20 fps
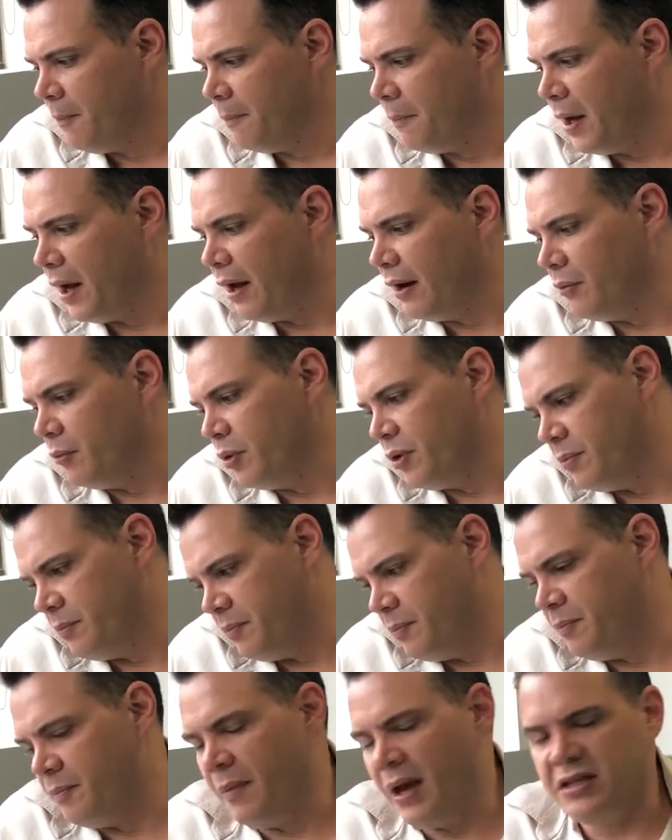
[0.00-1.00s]
But with
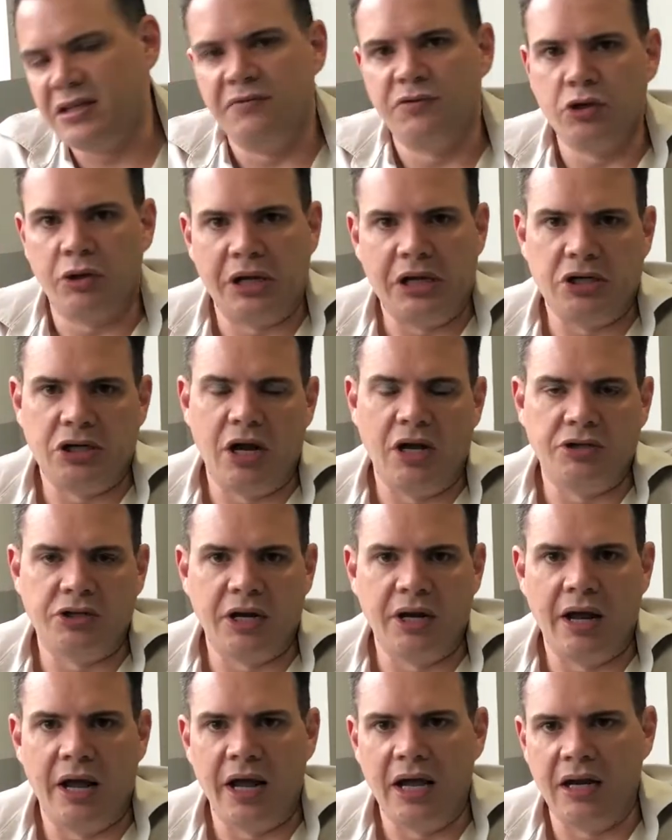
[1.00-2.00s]
massive jockey change
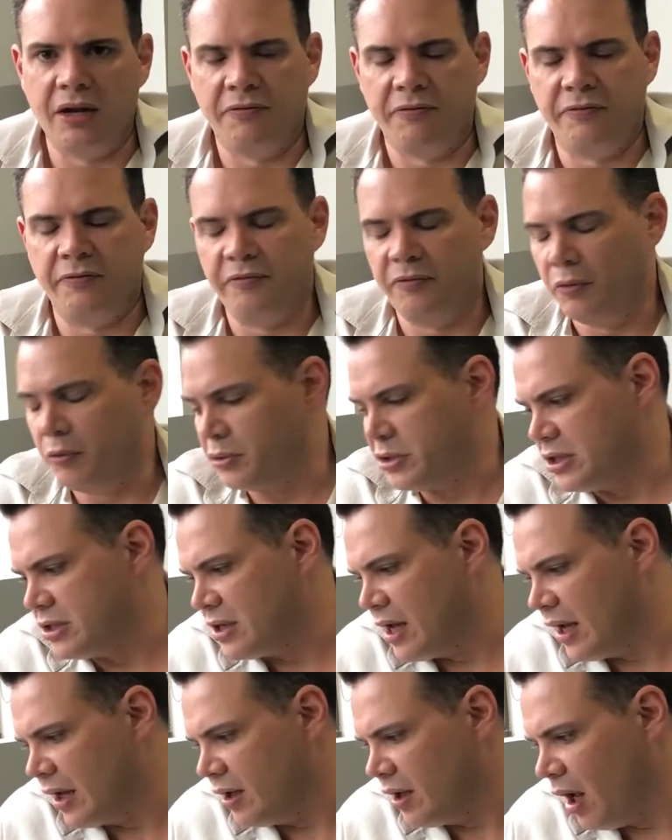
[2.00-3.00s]
today, and if the horse is
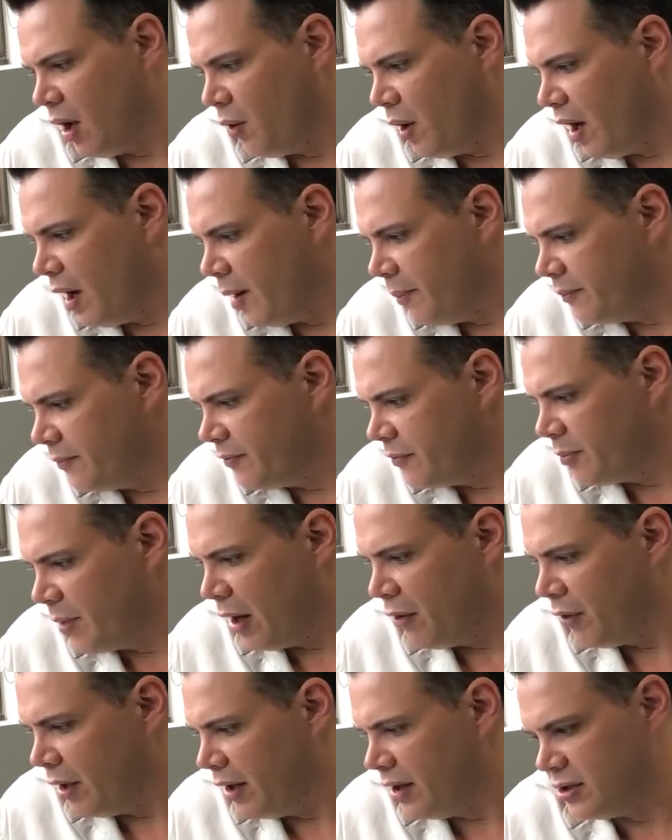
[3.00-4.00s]
taking no harm from
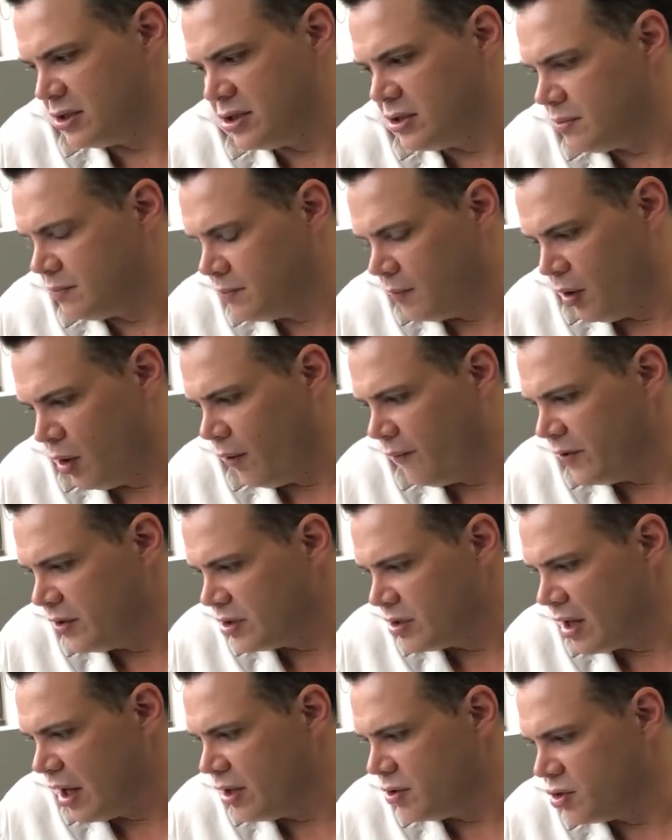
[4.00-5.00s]
that run, it's the
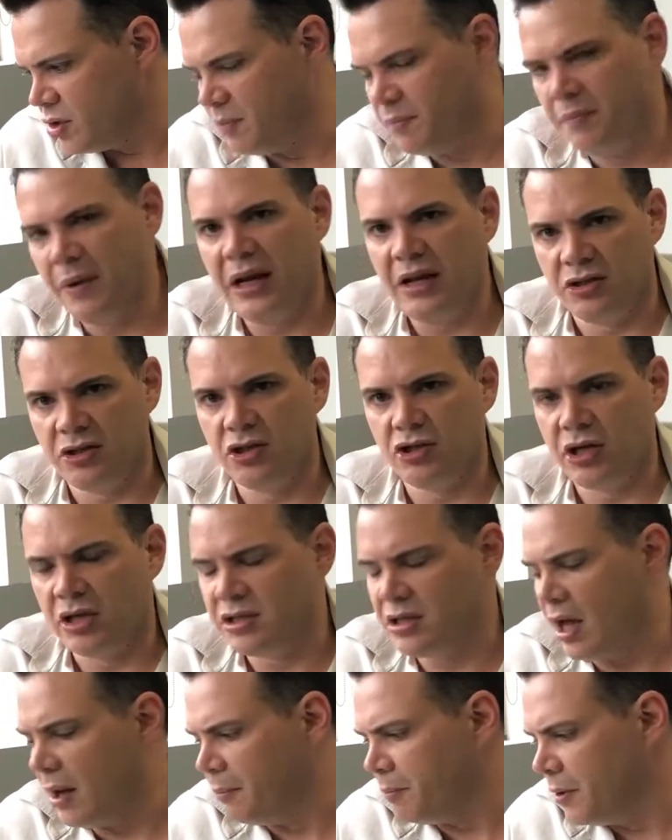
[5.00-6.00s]
obvious danger. Betting
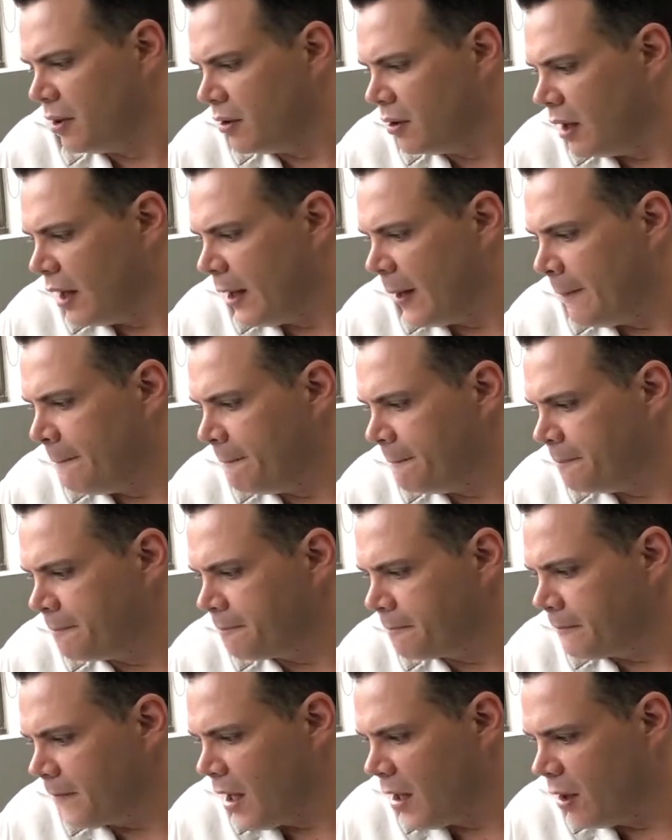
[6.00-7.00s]
suggests that, but
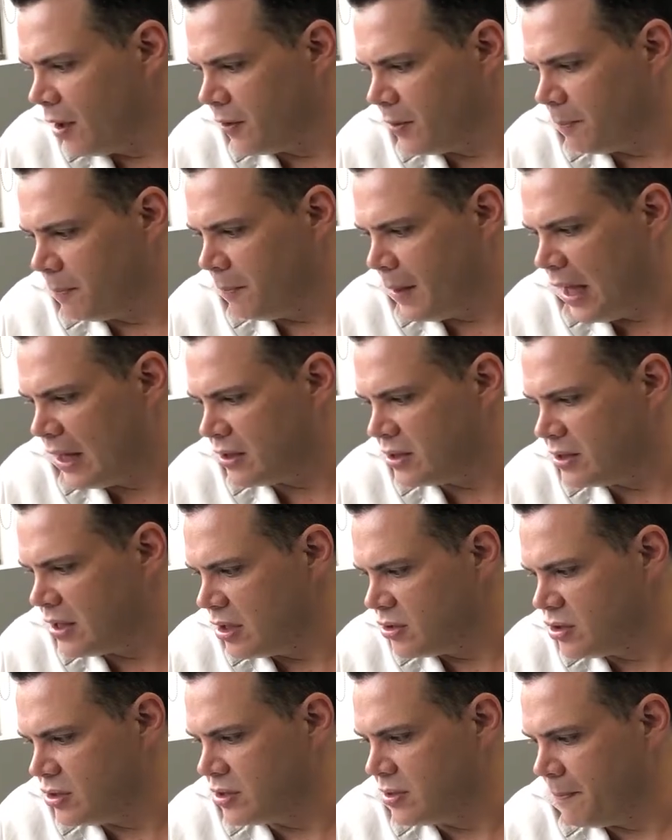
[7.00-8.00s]
I think
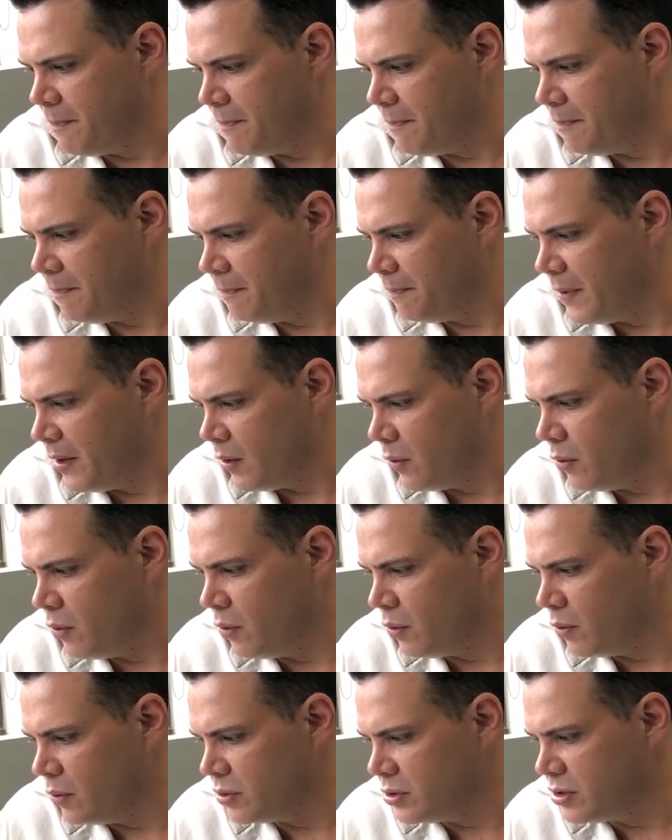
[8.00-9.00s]
Bandersnatch is the better
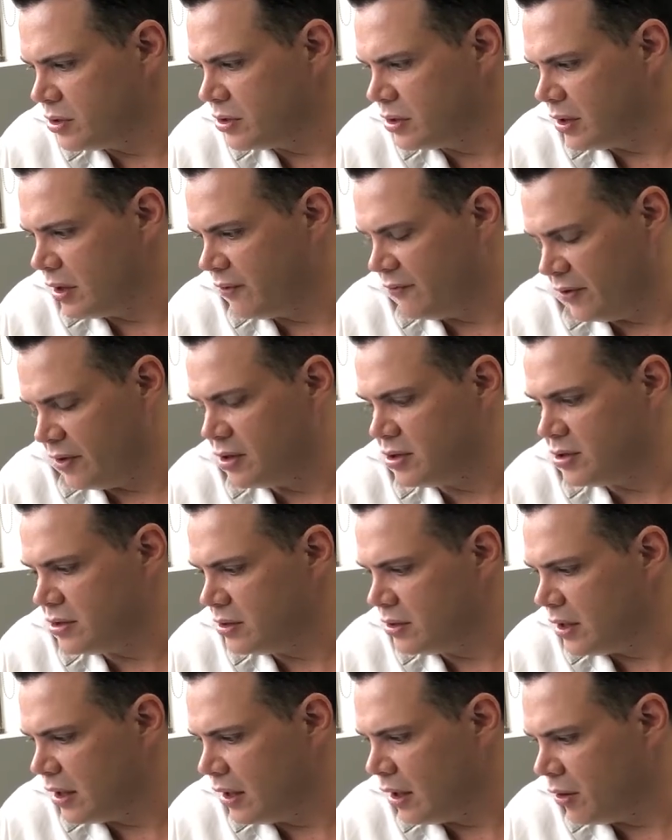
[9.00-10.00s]
horse if he's
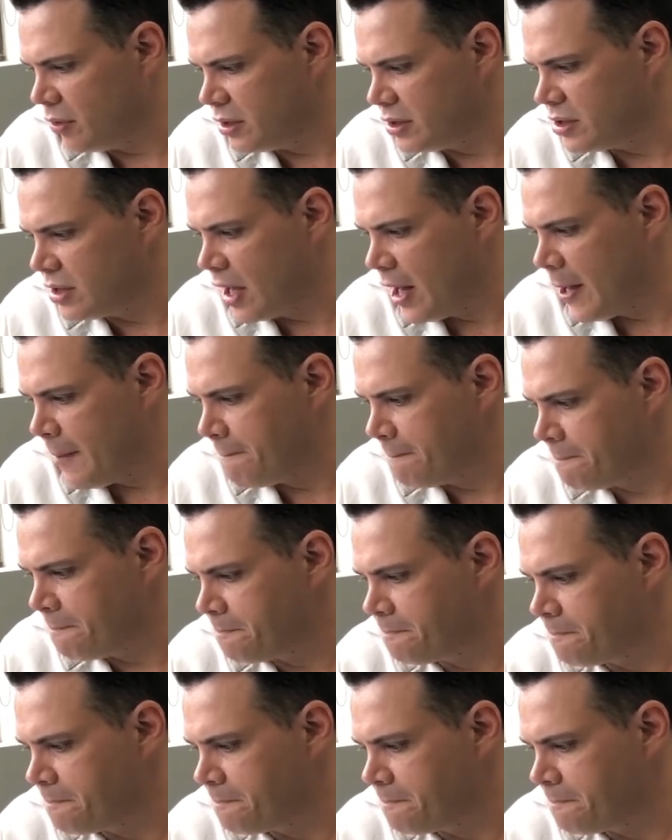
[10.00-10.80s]
on his game.